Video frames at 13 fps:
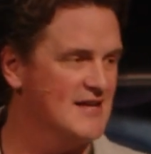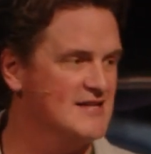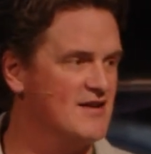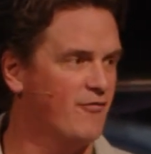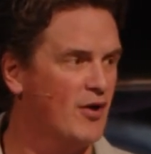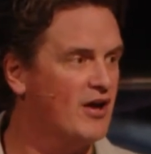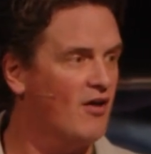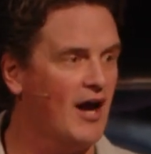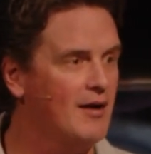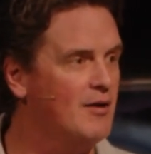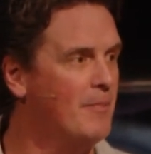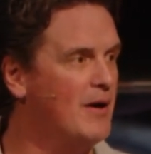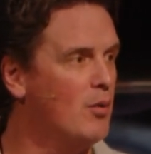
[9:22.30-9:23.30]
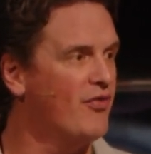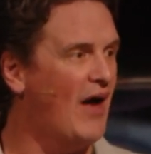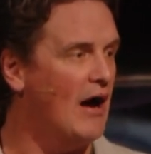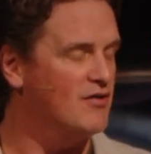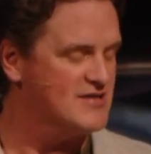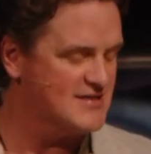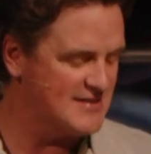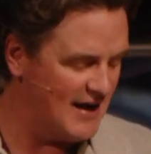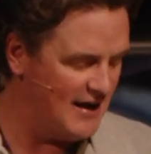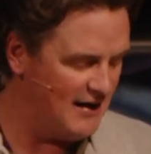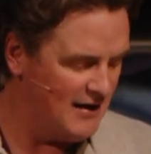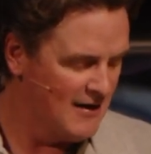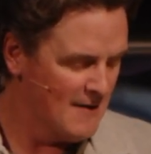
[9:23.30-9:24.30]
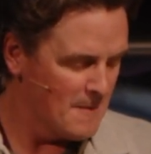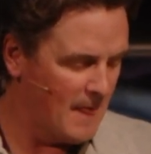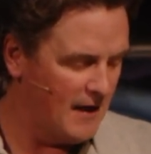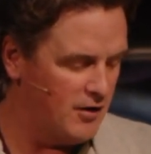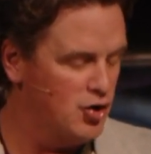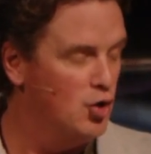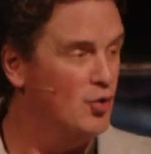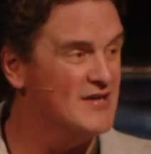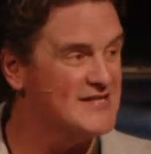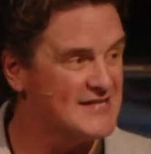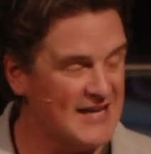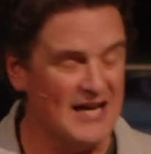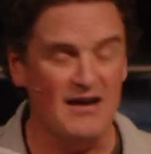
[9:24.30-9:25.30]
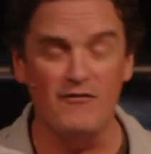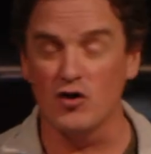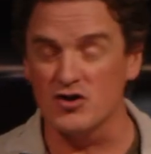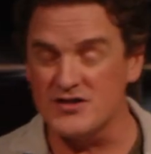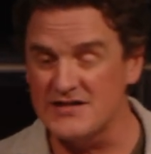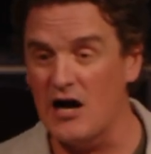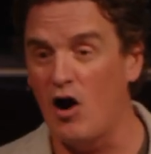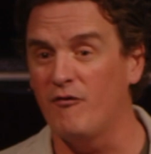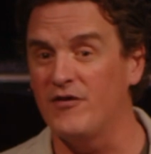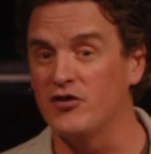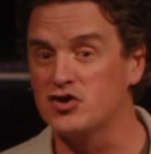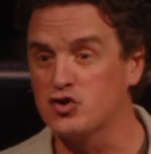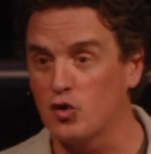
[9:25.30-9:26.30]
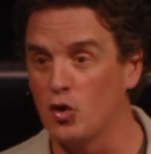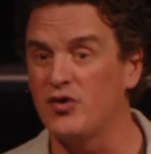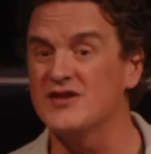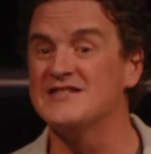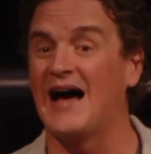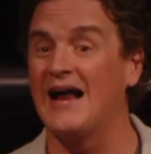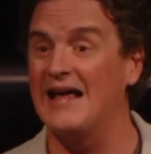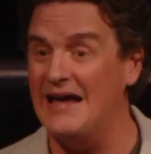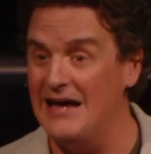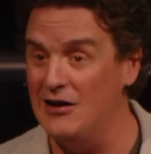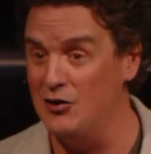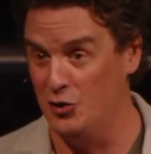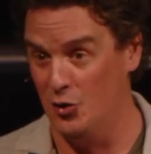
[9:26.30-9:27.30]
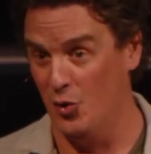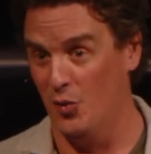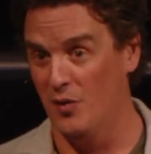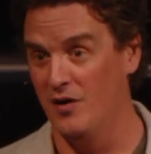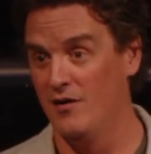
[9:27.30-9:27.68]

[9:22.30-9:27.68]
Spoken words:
says, if we claim to be without sin, that you deceive yourself and the truth is not in you.